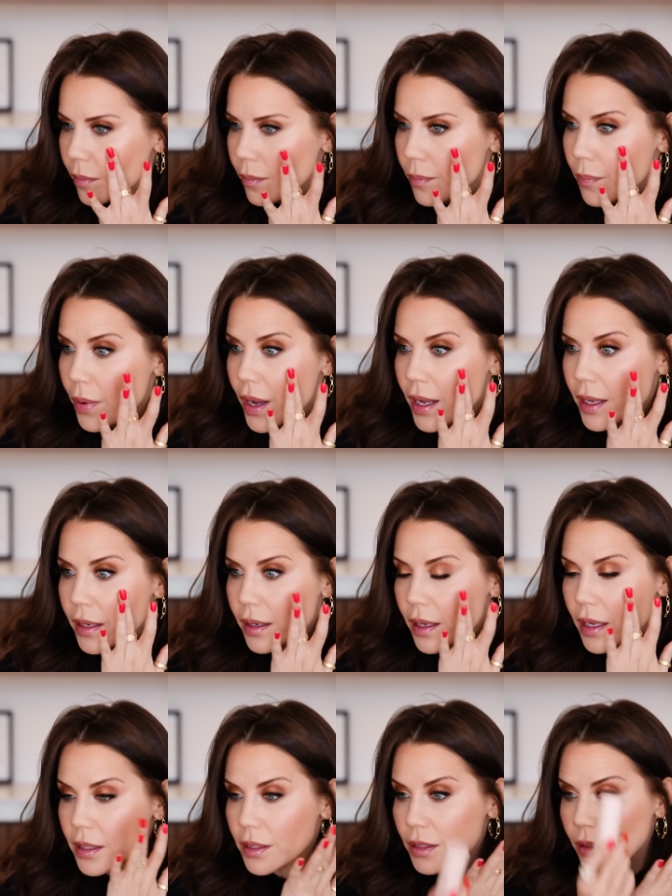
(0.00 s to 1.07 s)
but
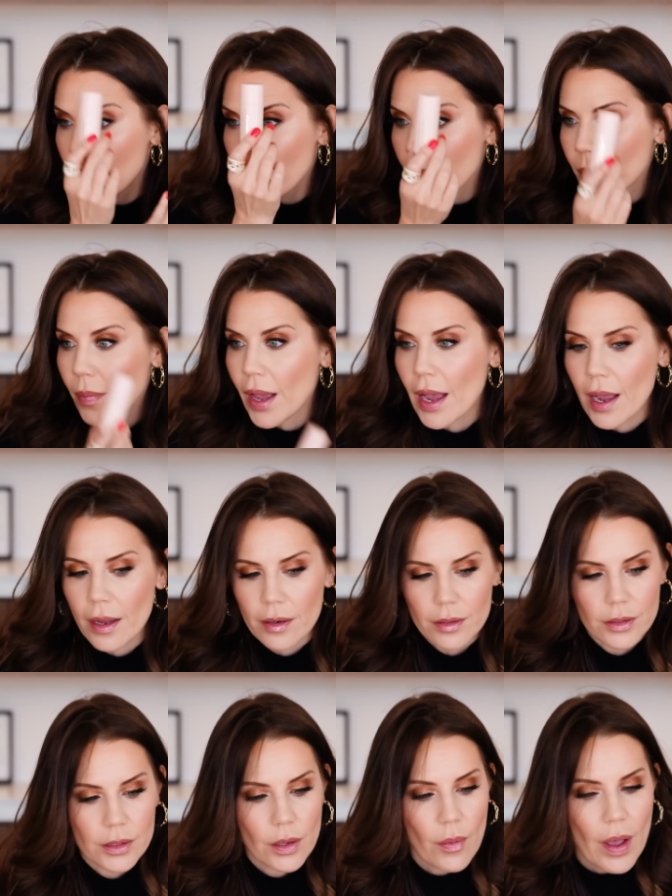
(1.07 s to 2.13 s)
it's not
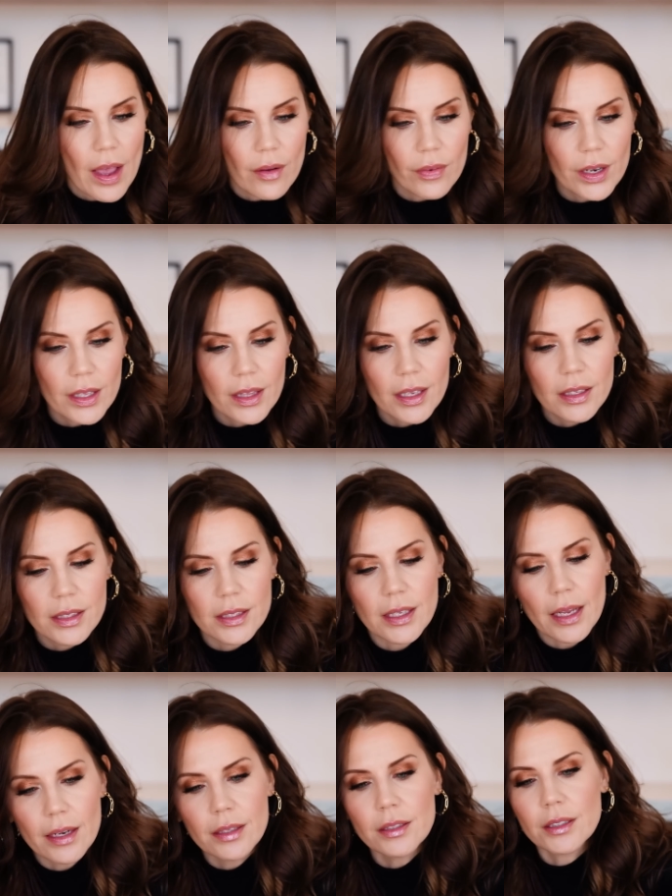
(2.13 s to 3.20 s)
bad. So everything
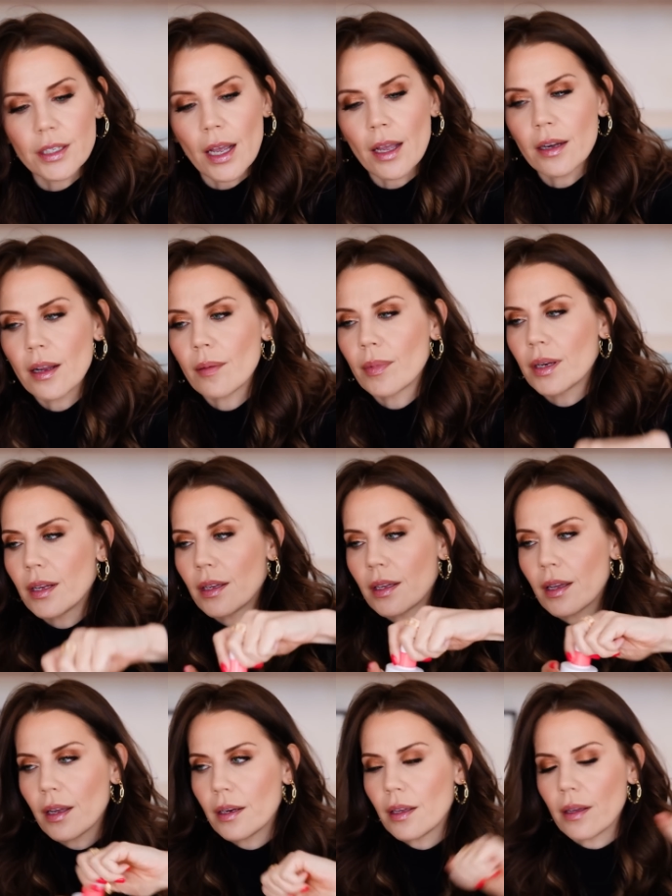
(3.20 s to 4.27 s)
said and done, I'm gonna kind